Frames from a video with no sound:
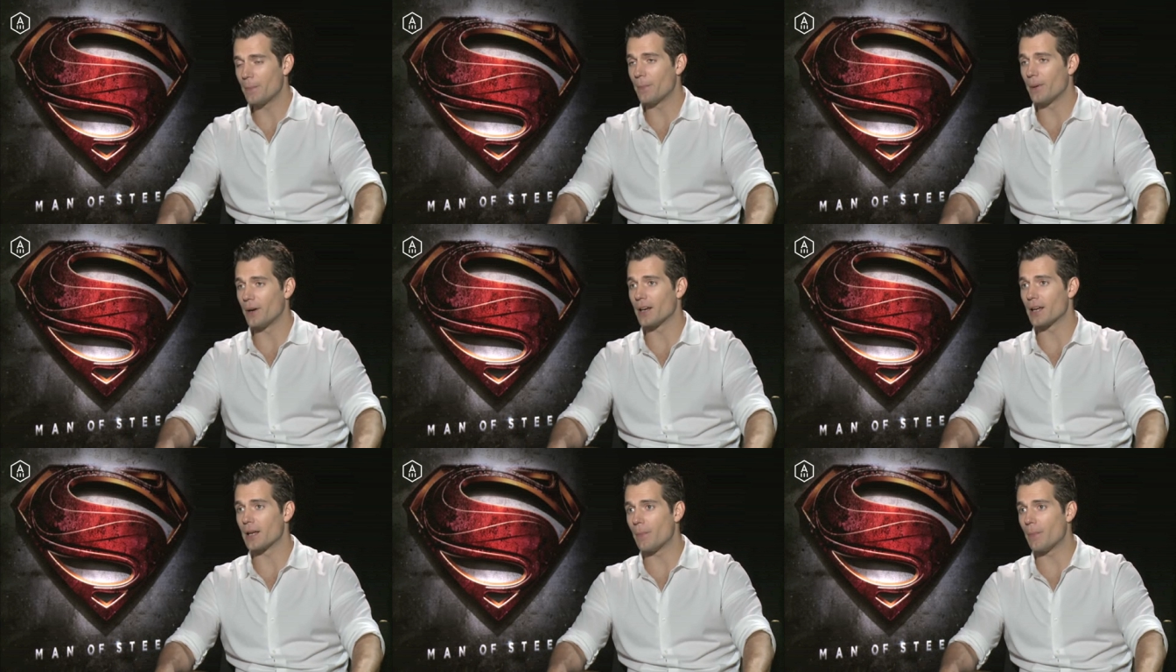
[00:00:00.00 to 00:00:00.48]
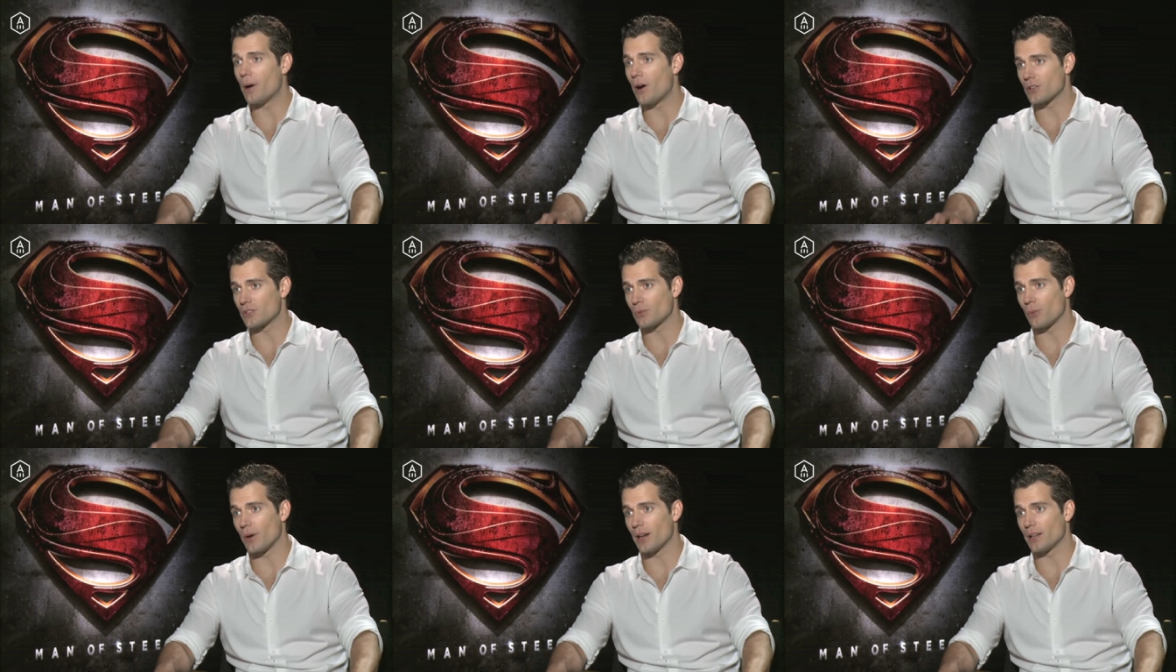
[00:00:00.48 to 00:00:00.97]
by
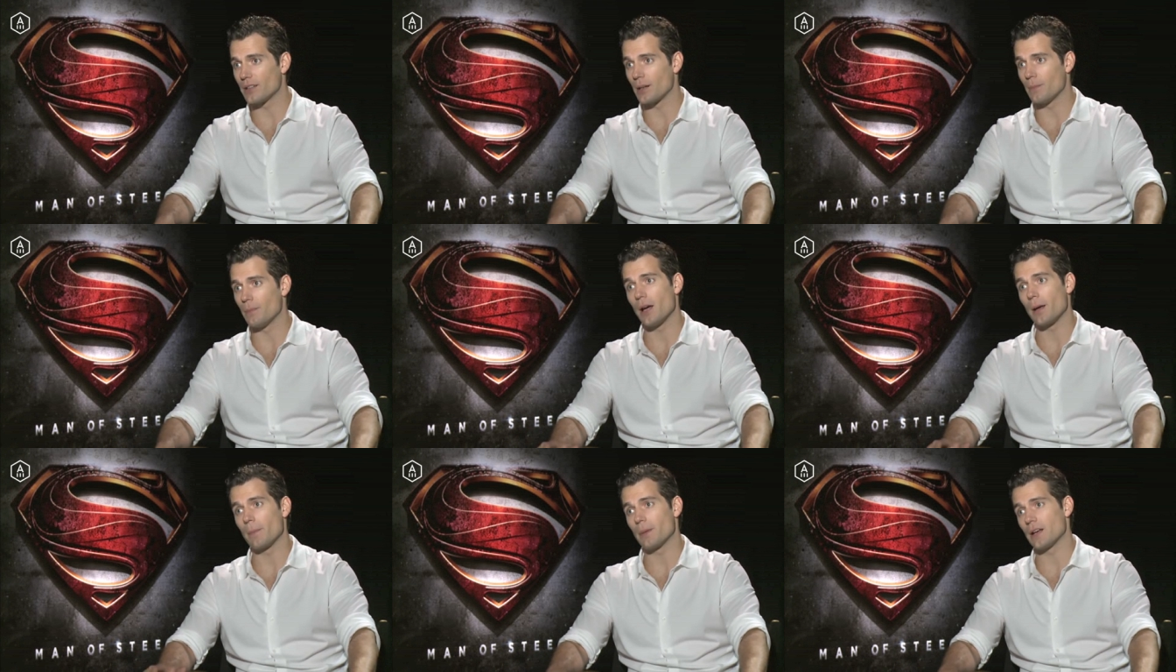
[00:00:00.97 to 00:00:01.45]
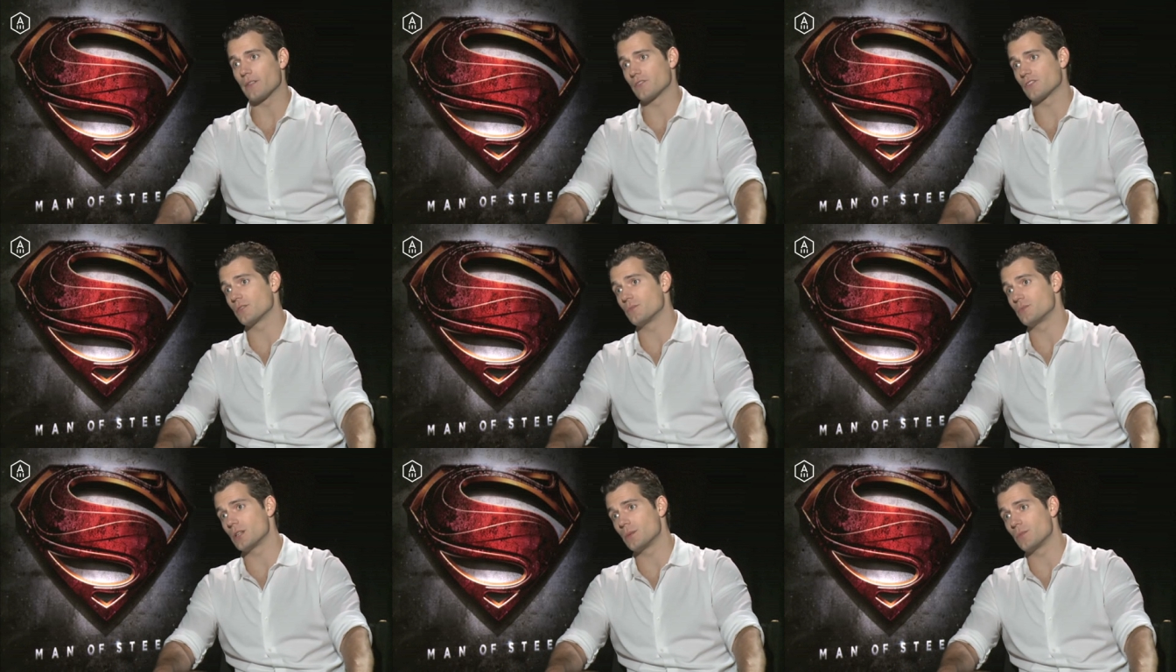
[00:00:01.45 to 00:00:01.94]
Mark Twight and Mike
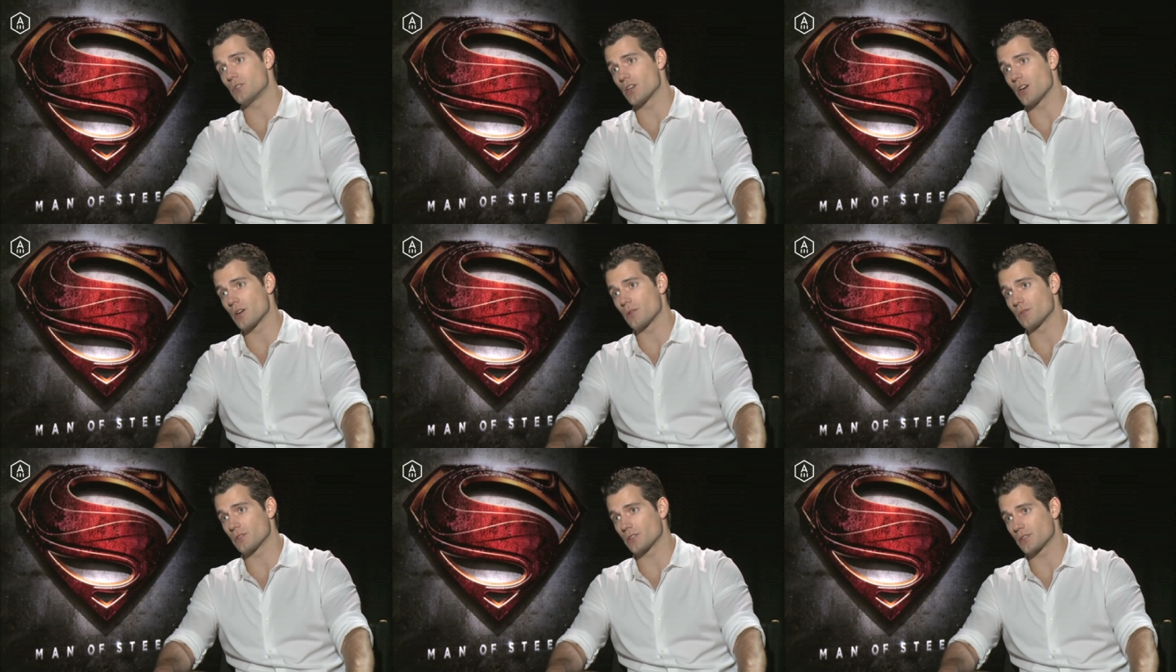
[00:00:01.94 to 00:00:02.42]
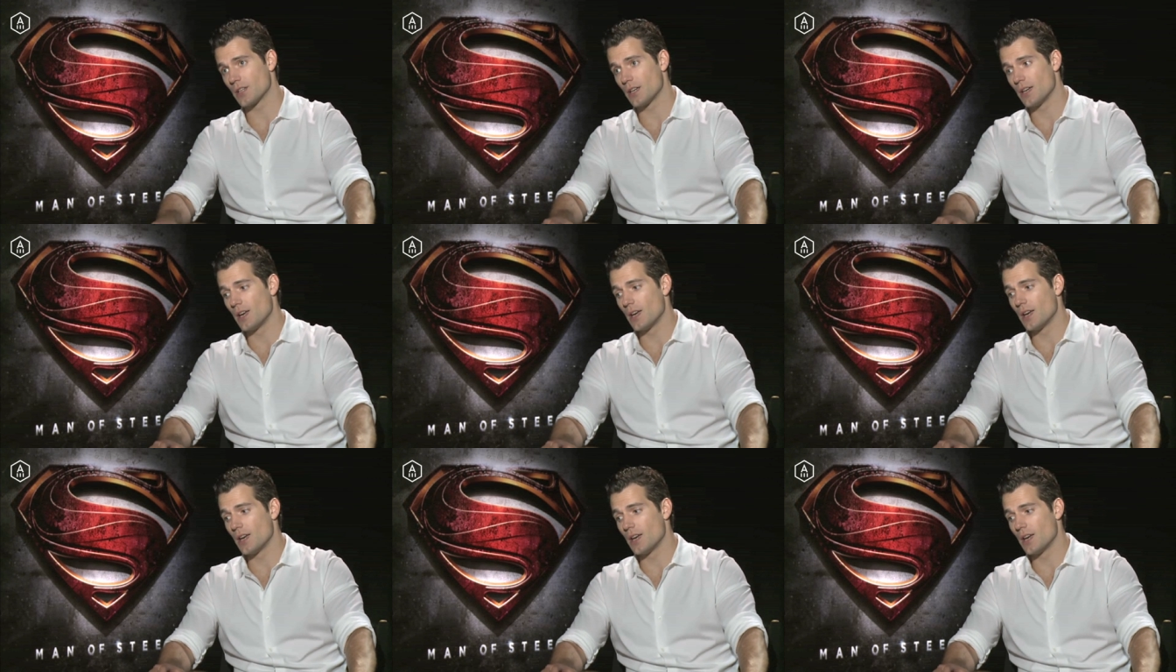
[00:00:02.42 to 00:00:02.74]
Blevins from Gym Jones.